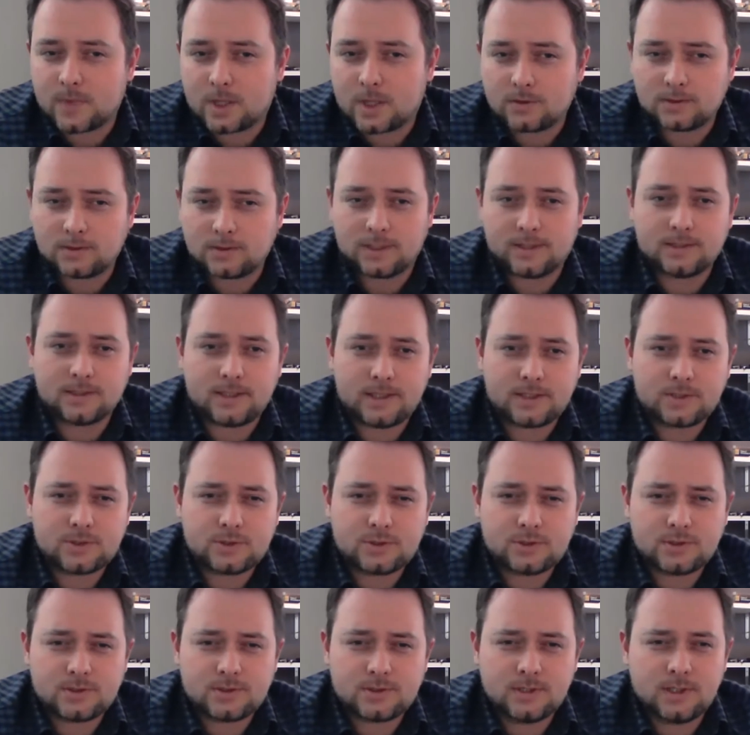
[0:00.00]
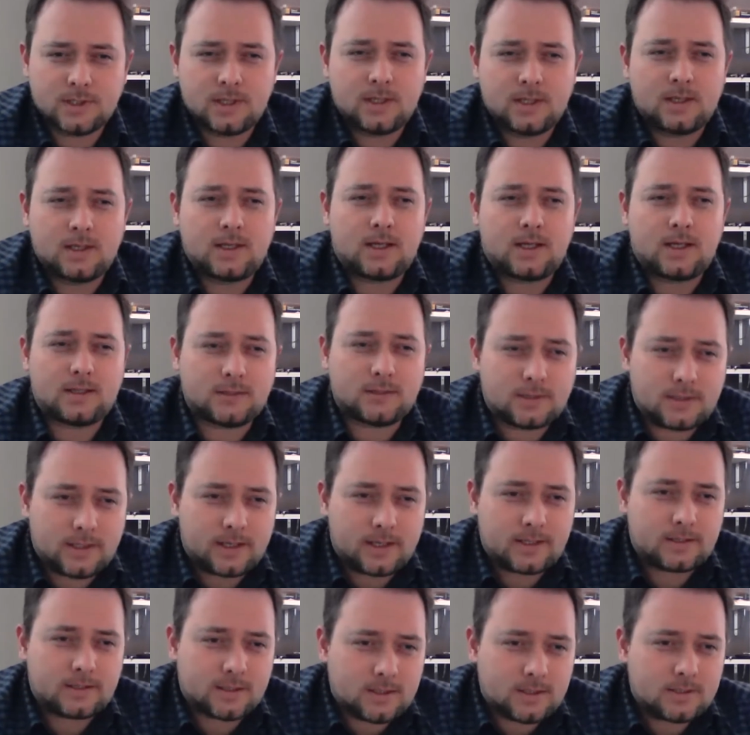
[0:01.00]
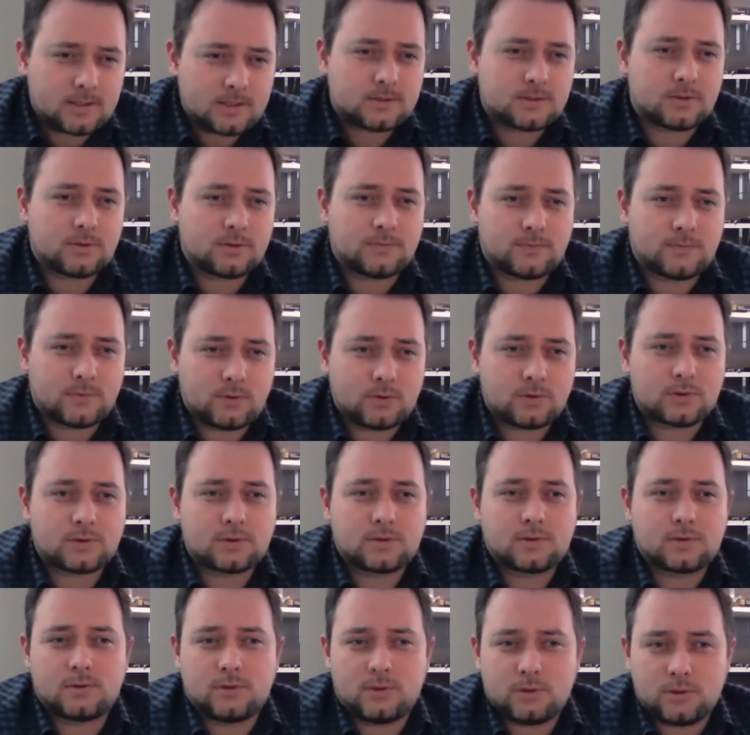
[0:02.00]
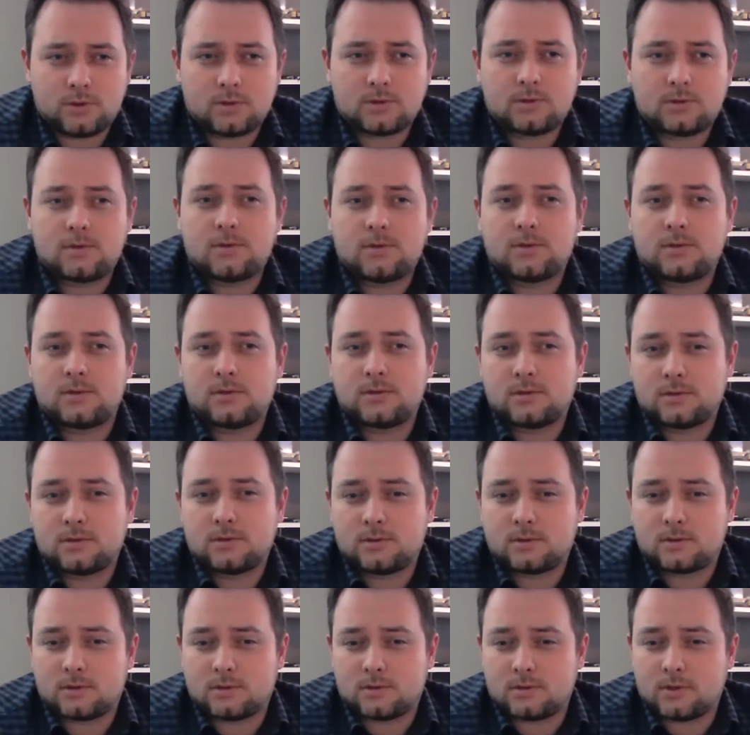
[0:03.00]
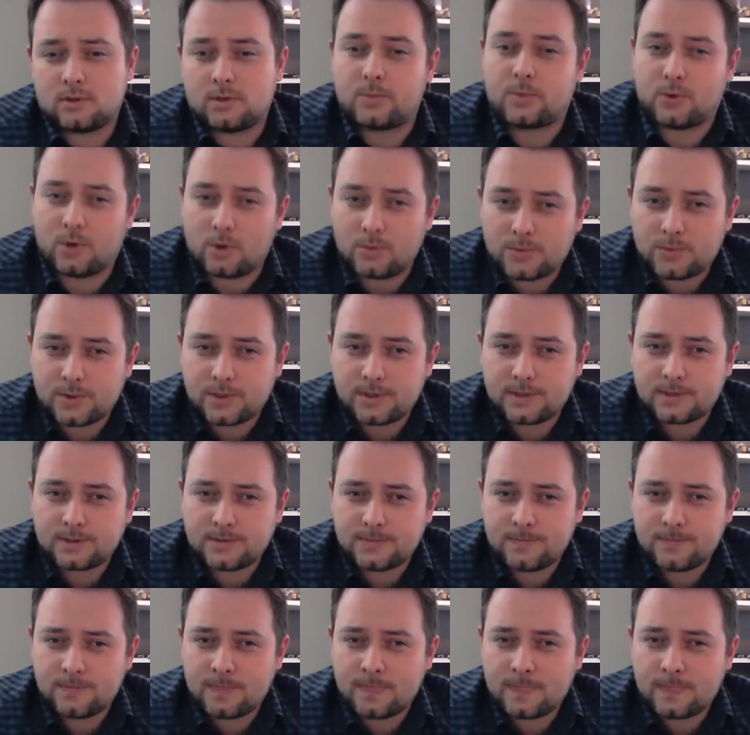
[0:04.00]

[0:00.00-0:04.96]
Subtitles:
online lectures, and that is of course not appropriate.